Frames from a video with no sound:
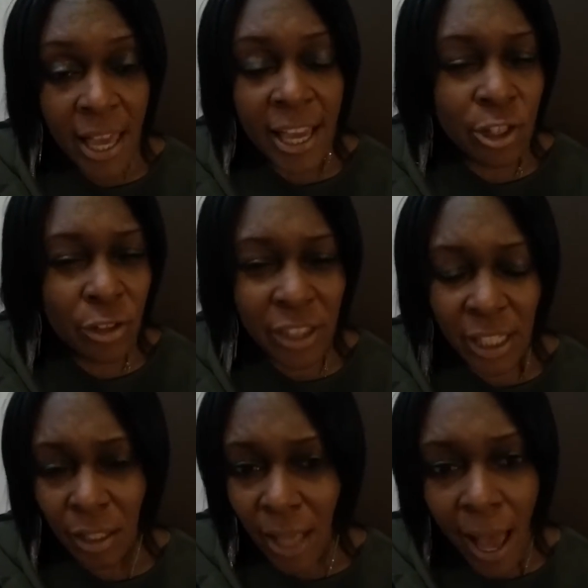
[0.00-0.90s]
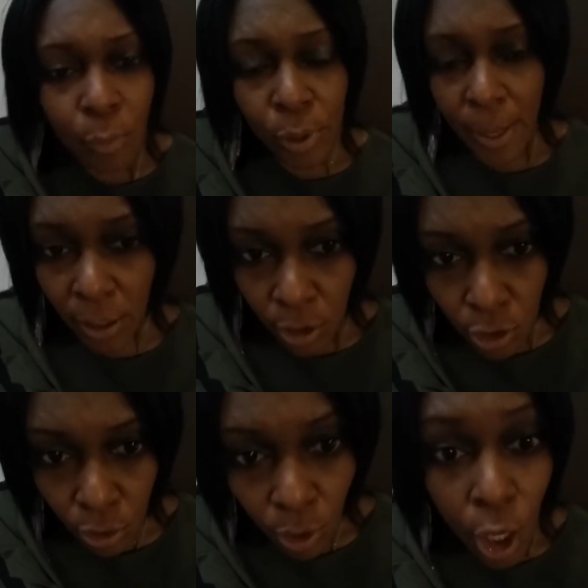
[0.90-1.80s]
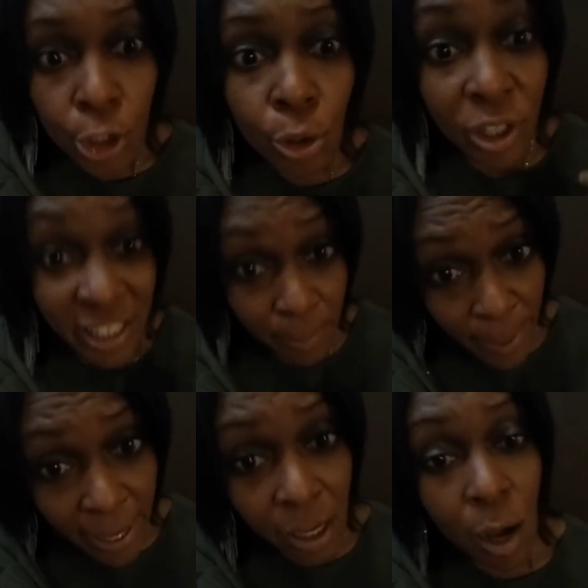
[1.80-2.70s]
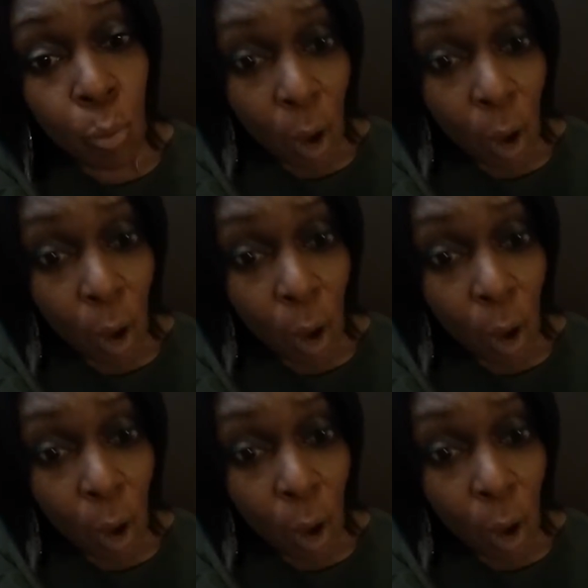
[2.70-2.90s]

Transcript: And you're thinking, God, what am I going to do? You're going to get back up,